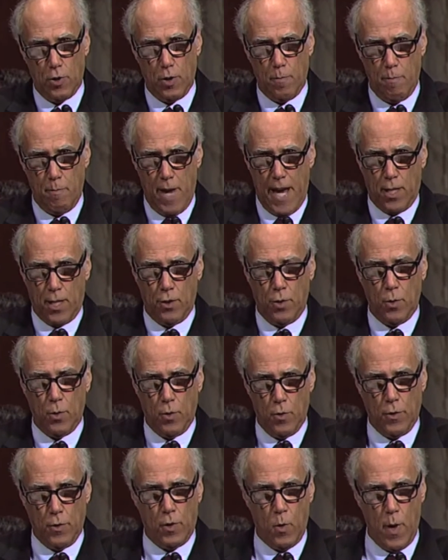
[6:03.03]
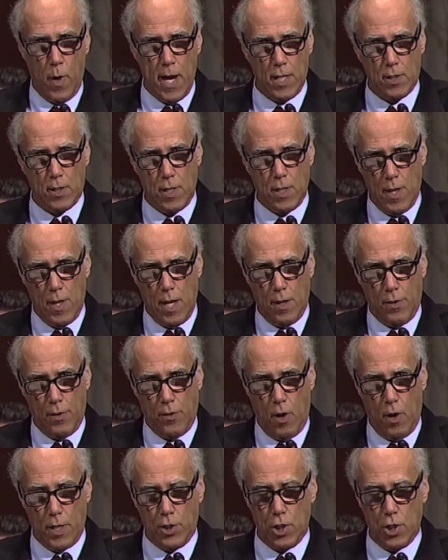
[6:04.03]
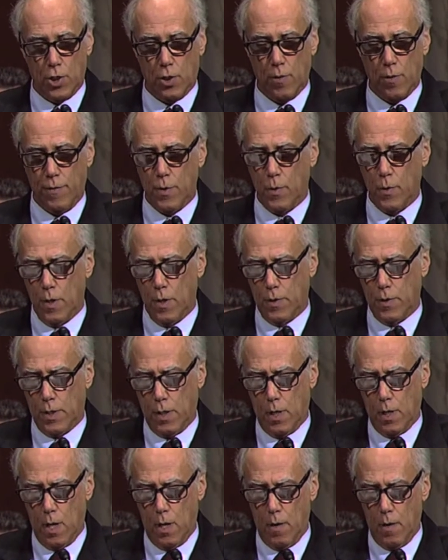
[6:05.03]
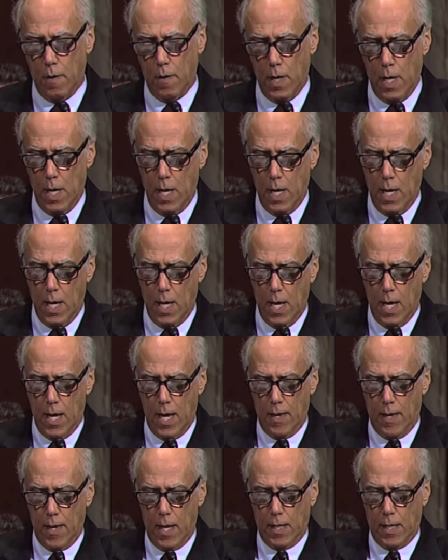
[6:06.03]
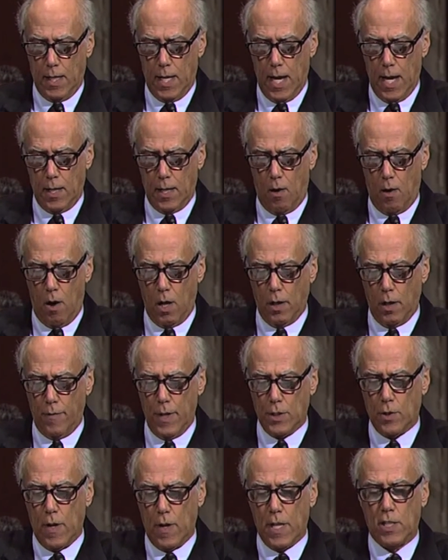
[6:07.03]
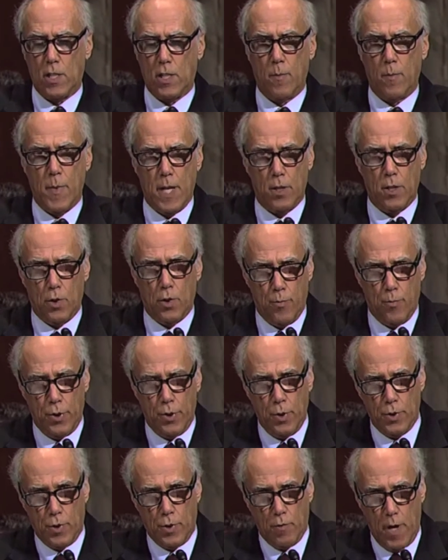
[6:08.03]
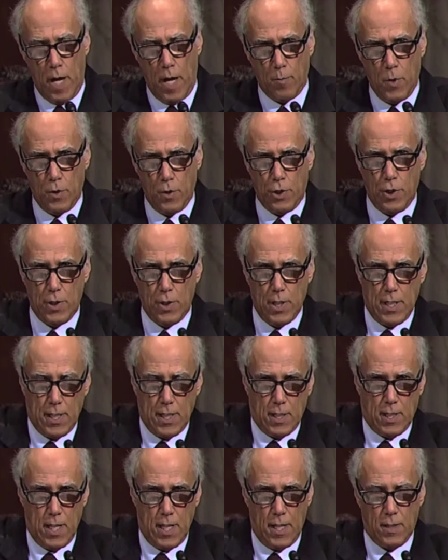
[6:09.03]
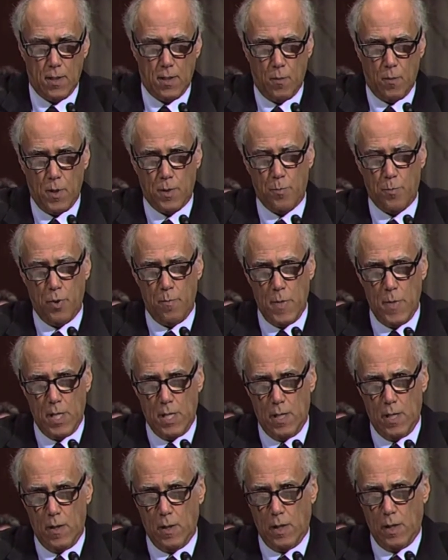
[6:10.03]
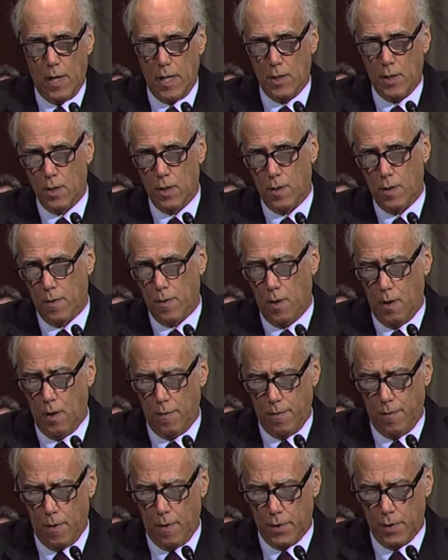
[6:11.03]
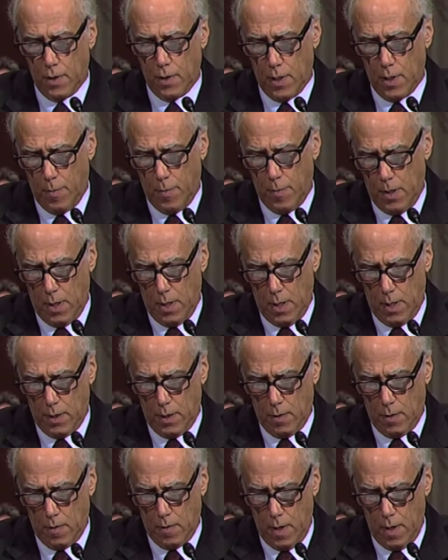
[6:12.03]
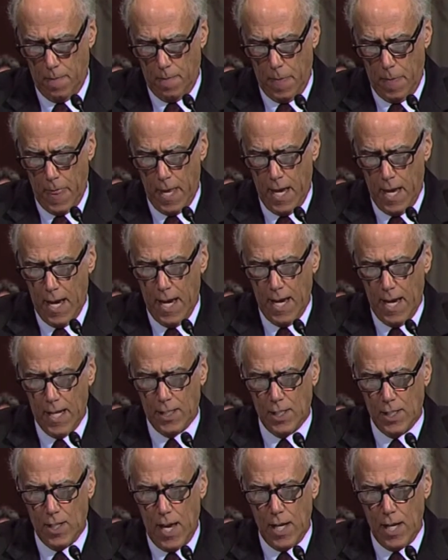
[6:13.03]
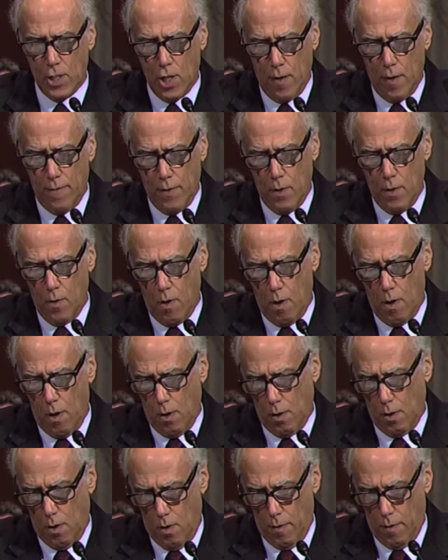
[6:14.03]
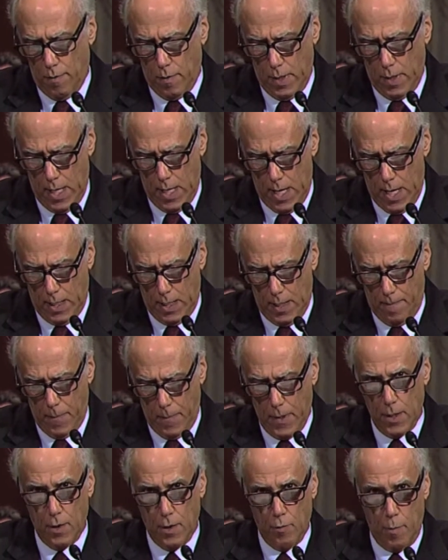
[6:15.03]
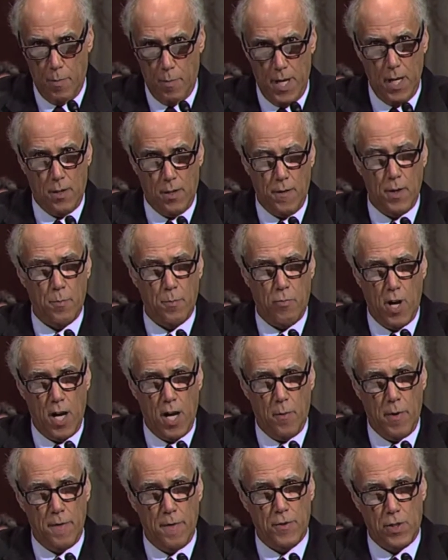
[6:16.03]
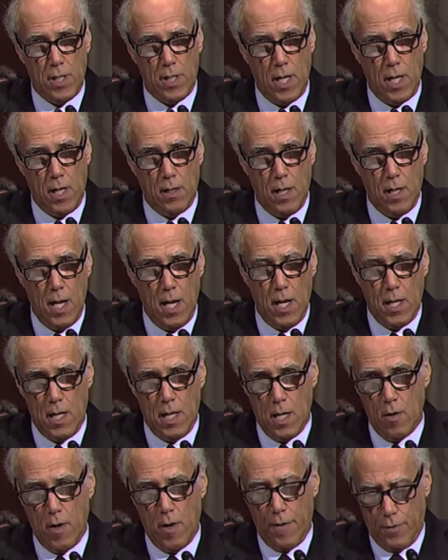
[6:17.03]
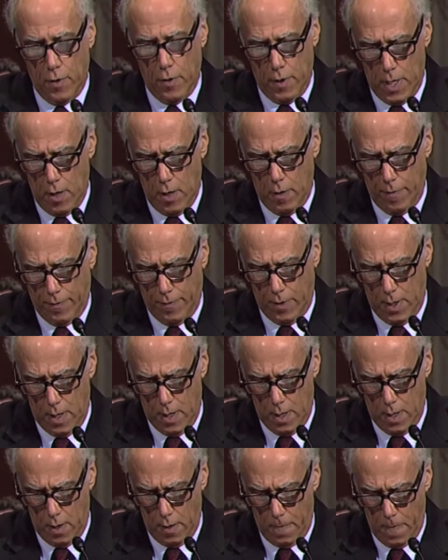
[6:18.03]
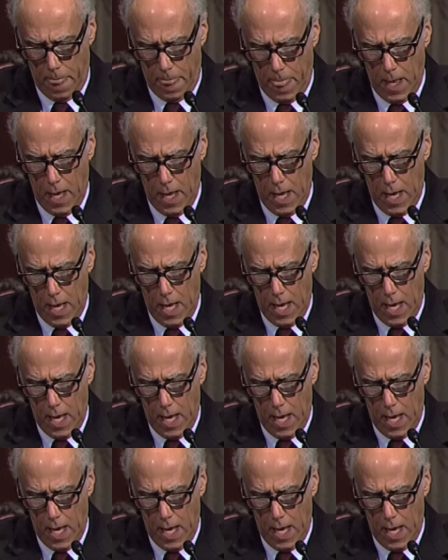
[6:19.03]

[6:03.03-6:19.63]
larger magnitude earthquakes than they had thought just a few years ago, and that, again, all of these are estimated to produce ground motions in excess of what's permitted in the license for all faults except the HOSGRI. It's deja vu all over again, repeat of the problem we've seen year after year after year.